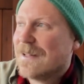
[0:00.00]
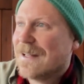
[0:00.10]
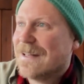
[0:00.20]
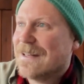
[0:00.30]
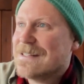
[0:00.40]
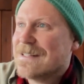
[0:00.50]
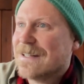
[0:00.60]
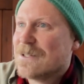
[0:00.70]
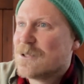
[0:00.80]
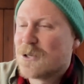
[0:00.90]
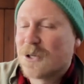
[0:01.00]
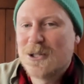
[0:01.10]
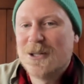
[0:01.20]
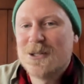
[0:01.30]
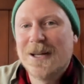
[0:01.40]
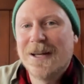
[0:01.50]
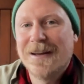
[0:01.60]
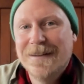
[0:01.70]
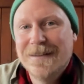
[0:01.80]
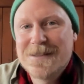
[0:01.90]
And structural
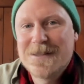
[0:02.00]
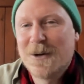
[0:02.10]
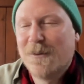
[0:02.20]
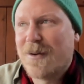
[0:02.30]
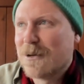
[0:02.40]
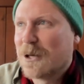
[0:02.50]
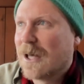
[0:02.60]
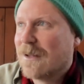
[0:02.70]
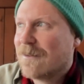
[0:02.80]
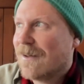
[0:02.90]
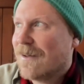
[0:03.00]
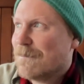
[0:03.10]
engineer, steel fabricator,